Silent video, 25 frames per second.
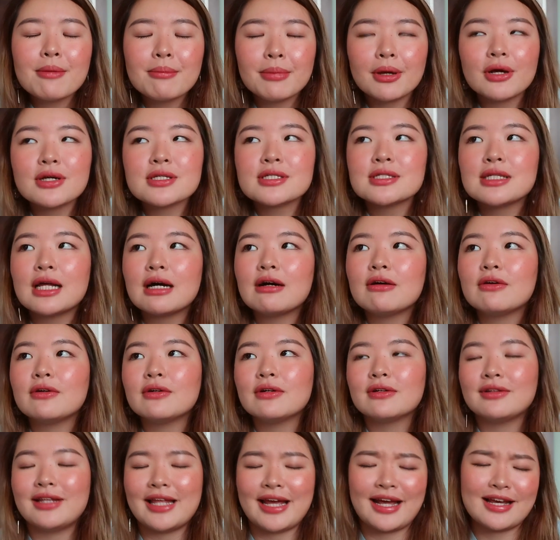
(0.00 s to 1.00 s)
because
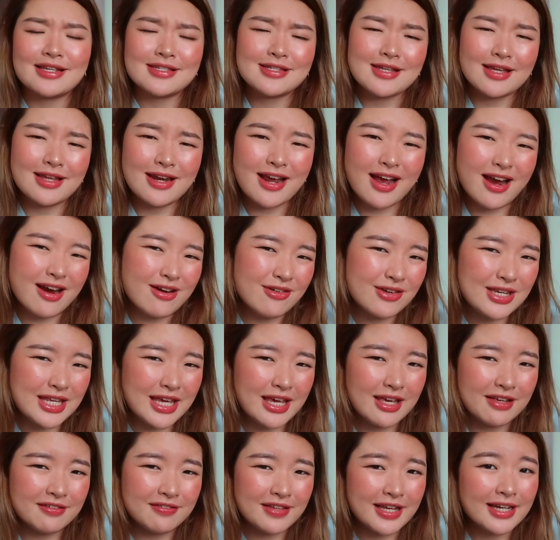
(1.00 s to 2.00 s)
now like I said, I already
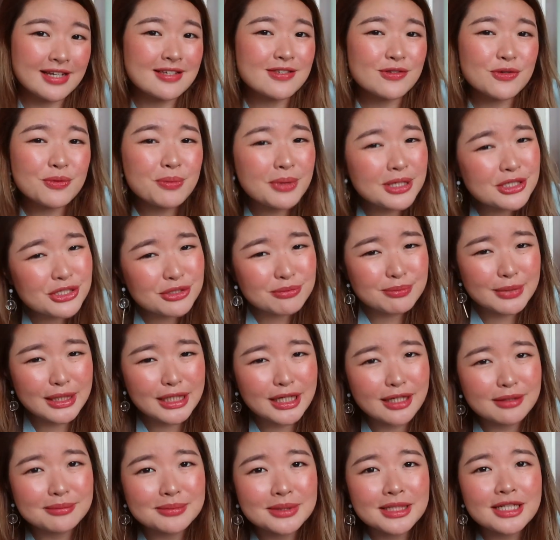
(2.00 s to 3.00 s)
have like so much in my
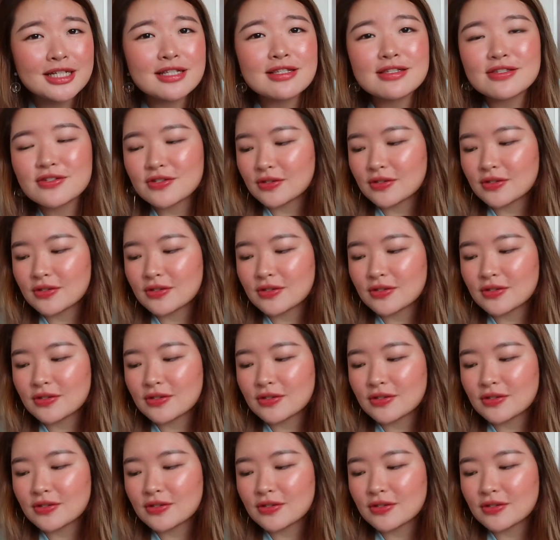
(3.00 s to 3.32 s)
cupboard.